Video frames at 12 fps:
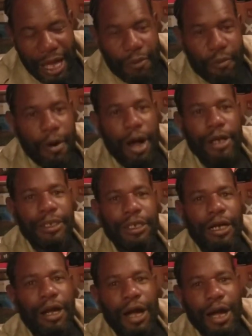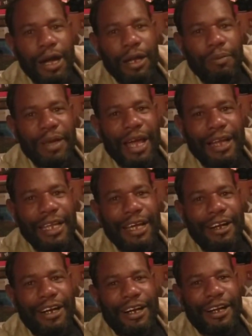Master God, I
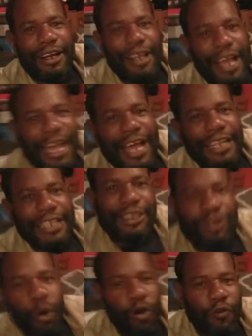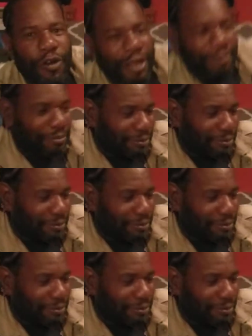got the tool for him.